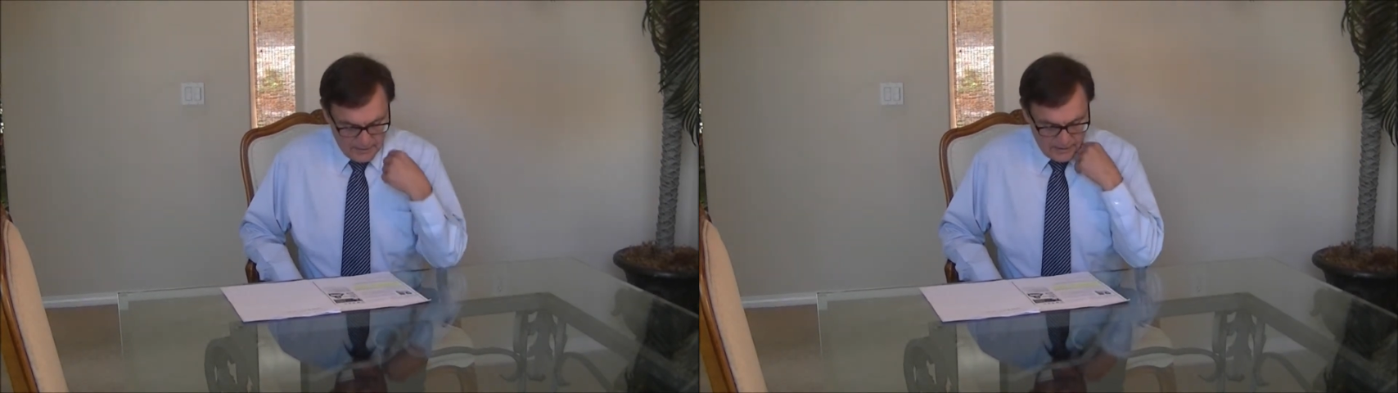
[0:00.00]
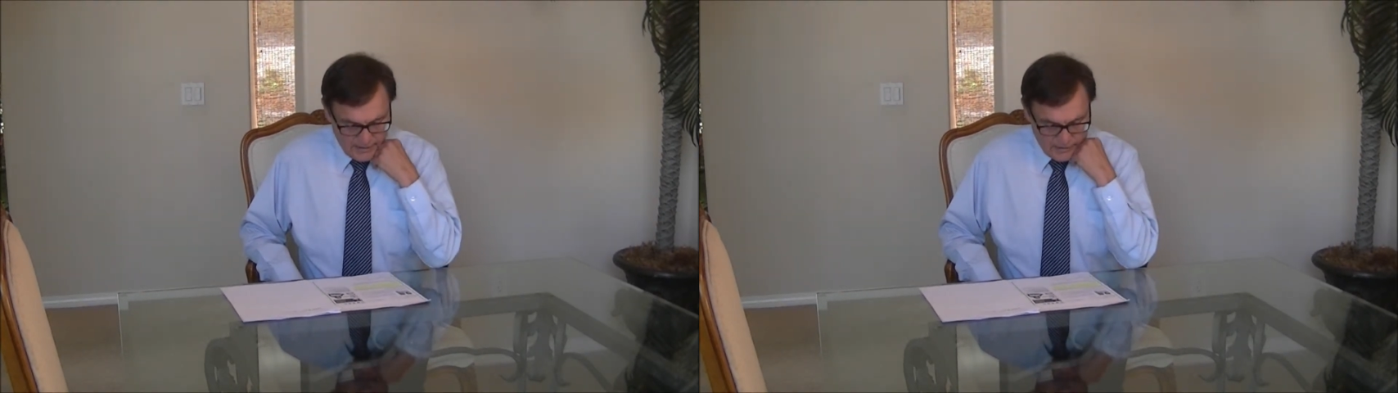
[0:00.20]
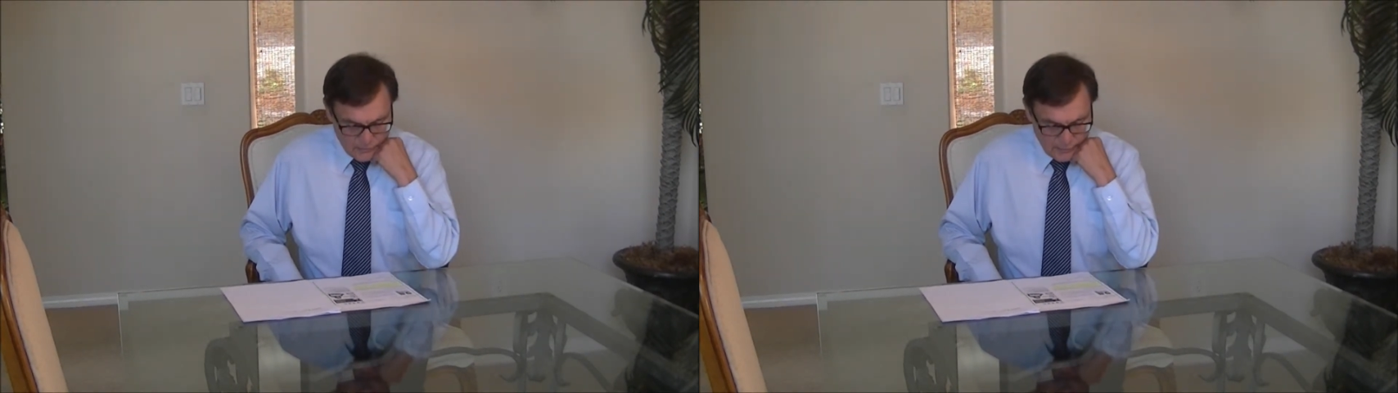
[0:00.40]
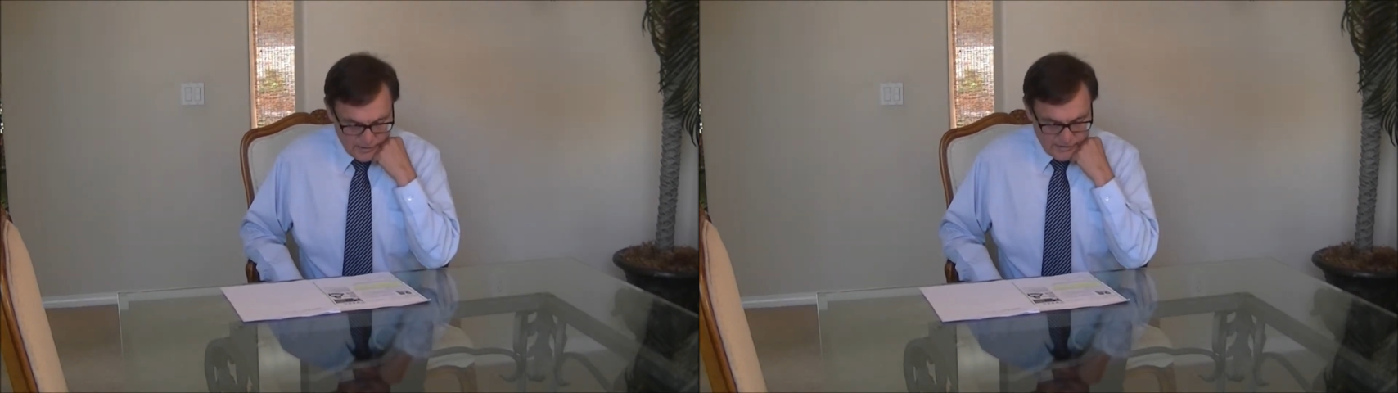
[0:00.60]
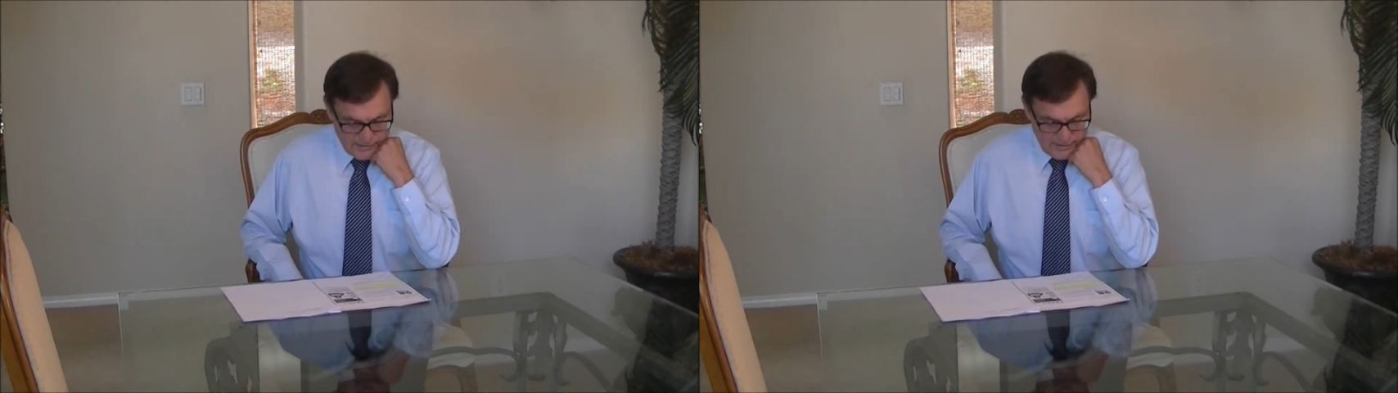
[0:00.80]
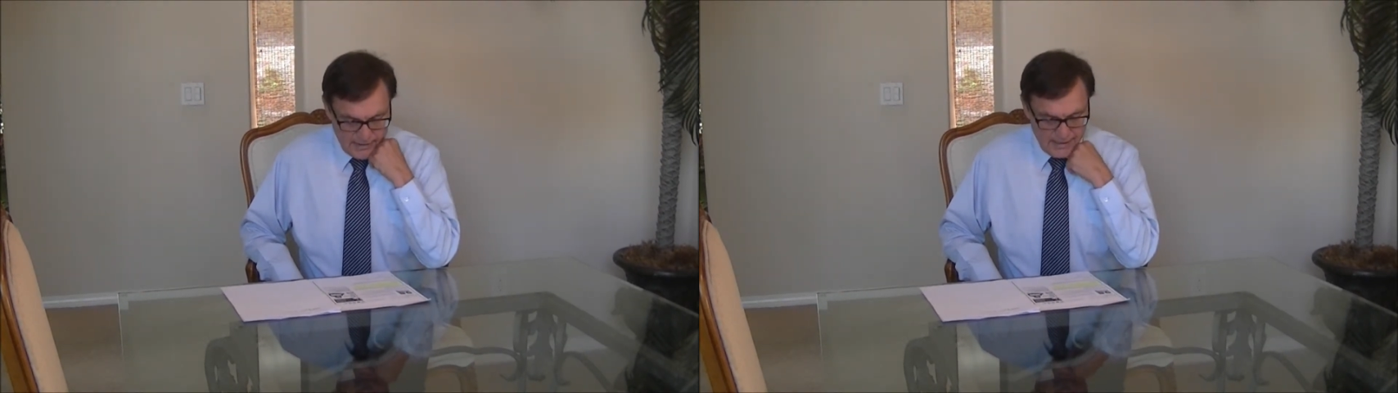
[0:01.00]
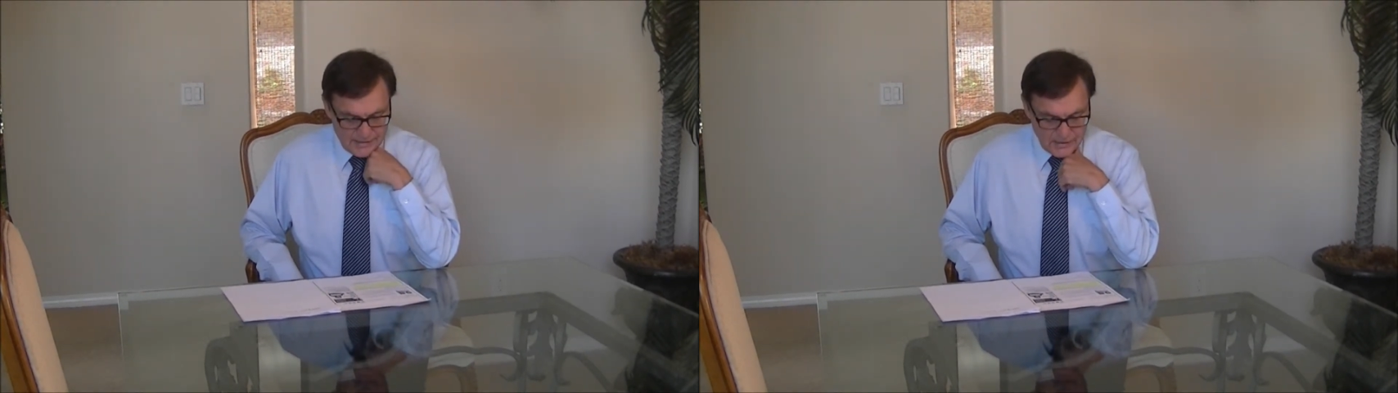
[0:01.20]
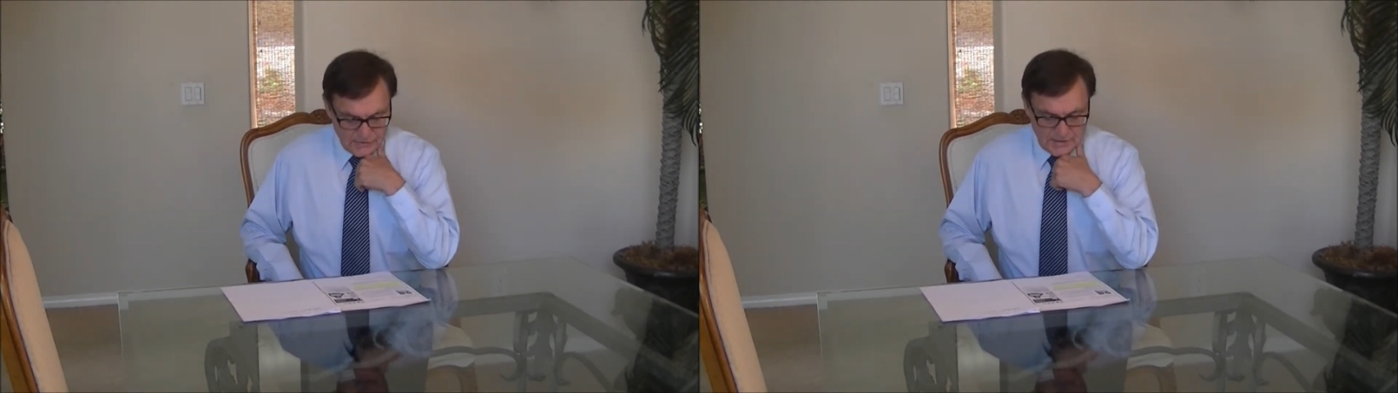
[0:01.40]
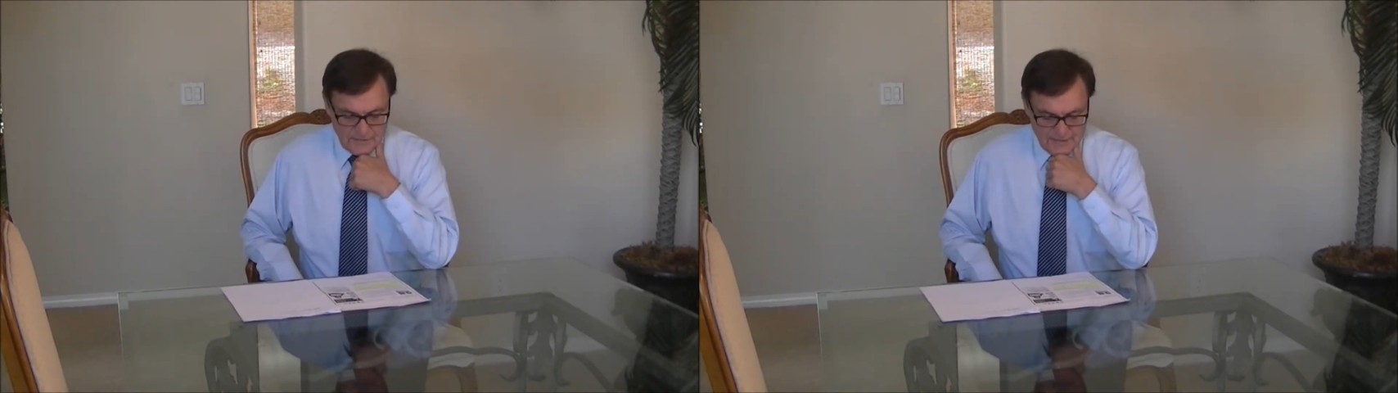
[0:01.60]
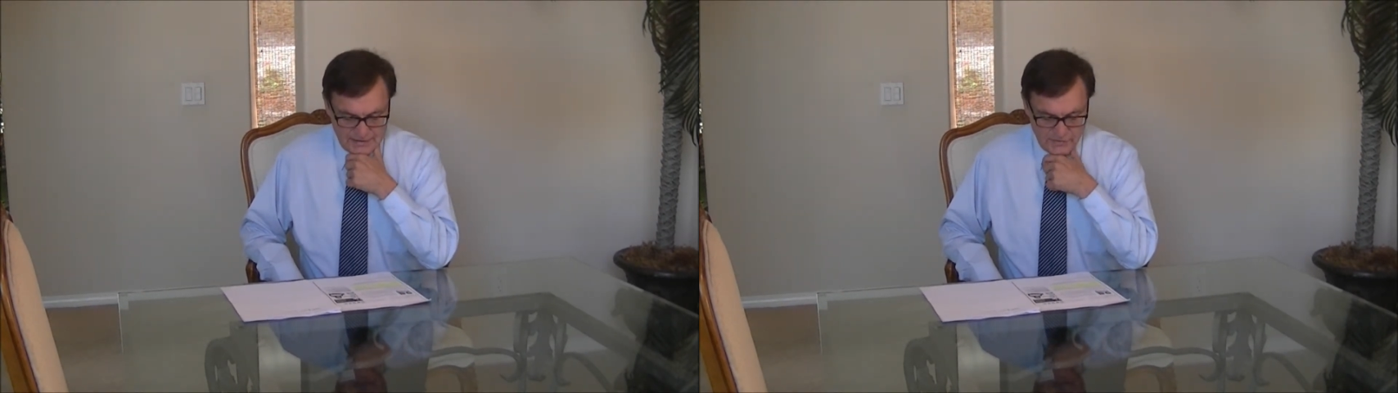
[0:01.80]
In other words, it tells the
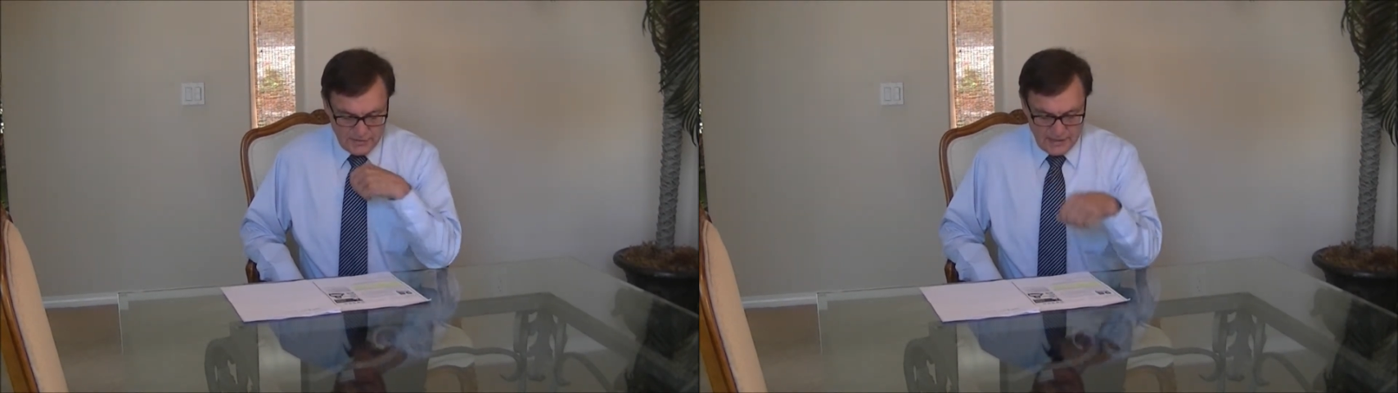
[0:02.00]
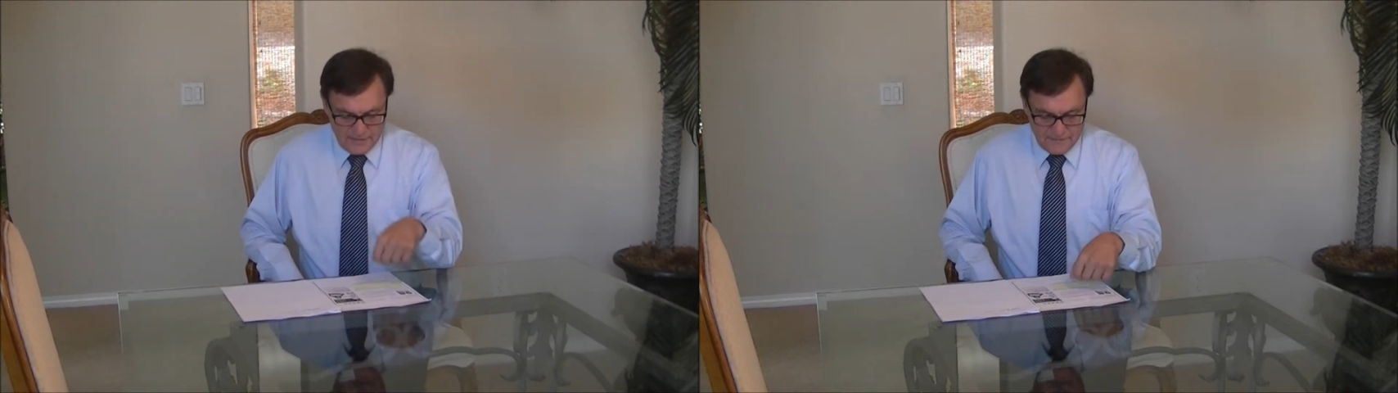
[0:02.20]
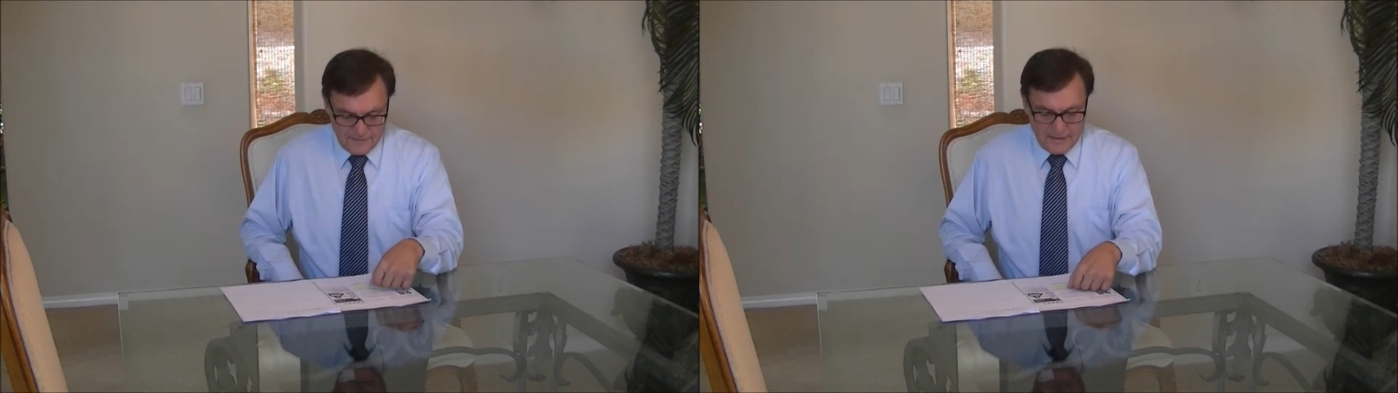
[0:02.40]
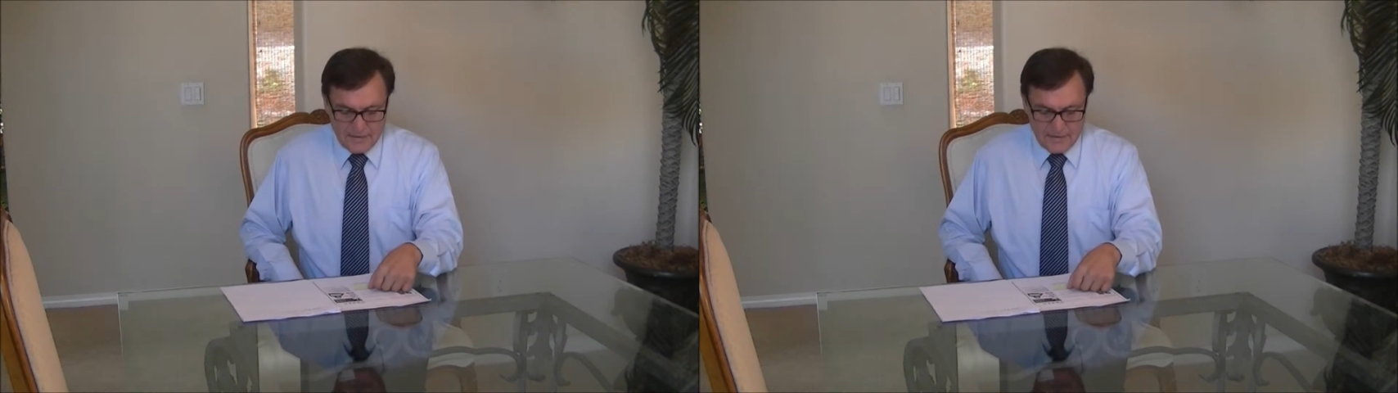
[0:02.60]
investor that if